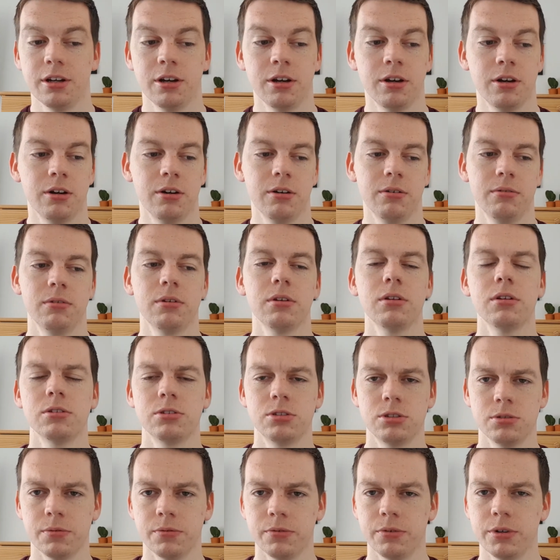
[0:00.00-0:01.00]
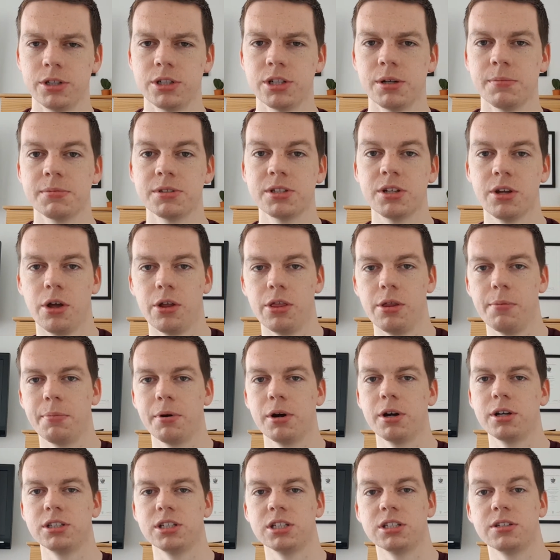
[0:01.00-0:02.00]
or some of which I'm still in the
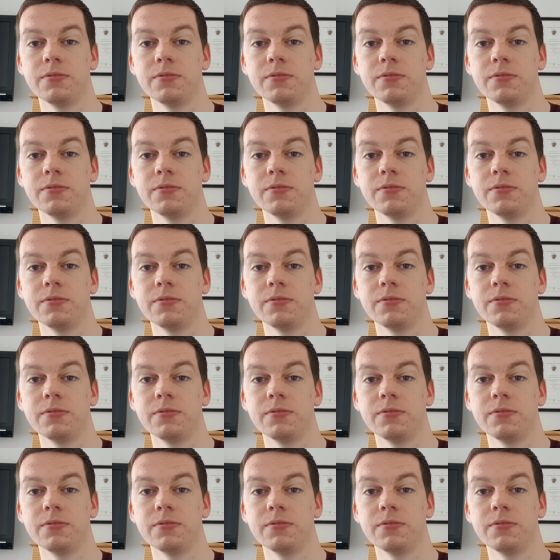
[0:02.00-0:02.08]
process of